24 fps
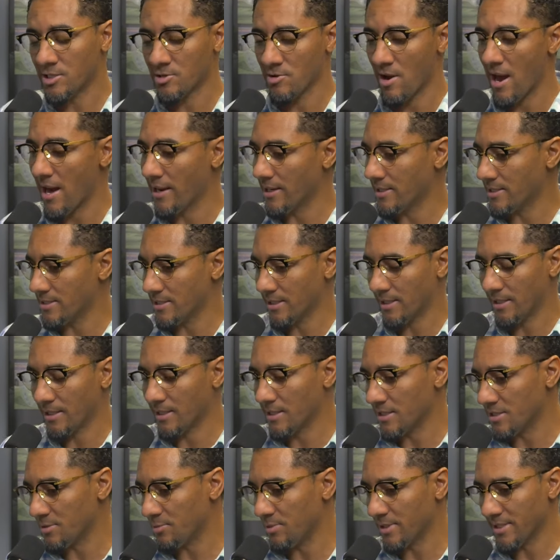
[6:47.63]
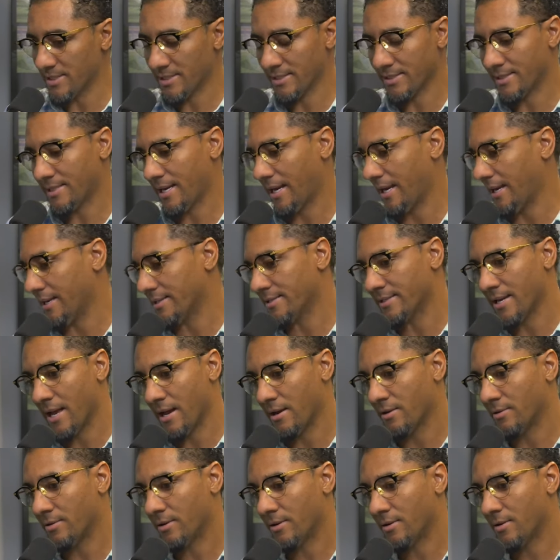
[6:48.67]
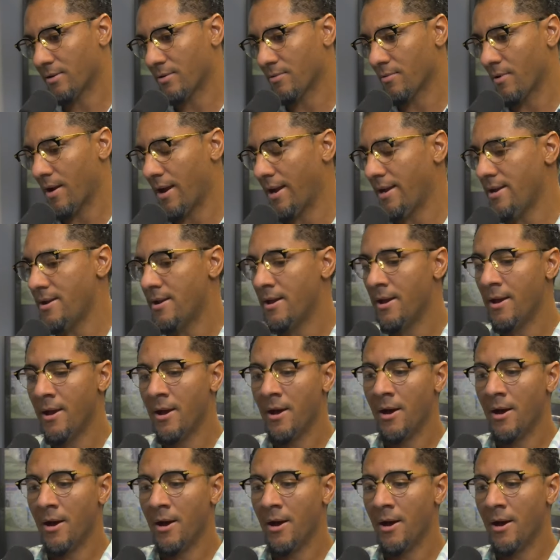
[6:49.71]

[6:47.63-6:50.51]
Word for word: strategy in this business, hands down, right?